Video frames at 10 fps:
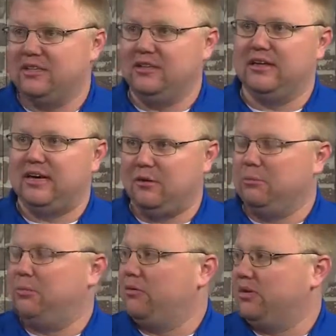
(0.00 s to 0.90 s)
going to allow
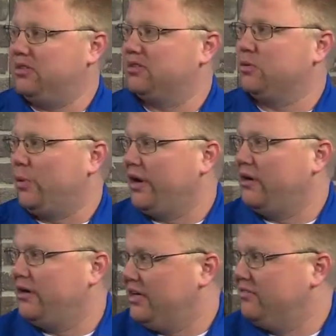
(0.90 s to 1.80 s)
components to
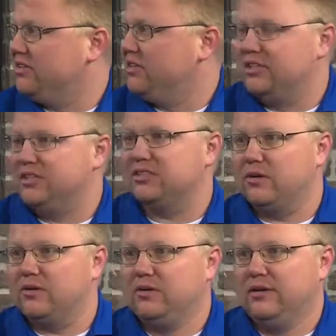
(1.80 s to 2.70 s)
wear unevenly. So